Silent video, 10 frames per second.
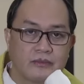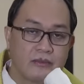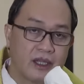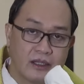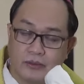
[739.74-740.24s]

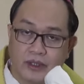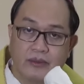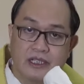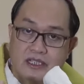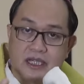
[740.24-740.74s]
And we
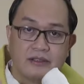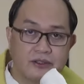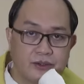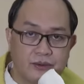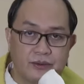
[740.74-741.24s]
will send
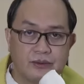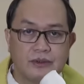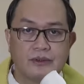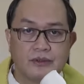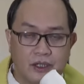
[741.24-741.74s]
you
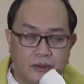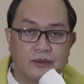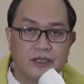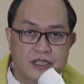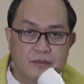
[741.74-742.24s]
the
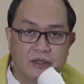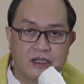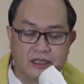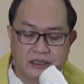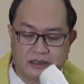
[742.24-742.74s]
Holy Spirit."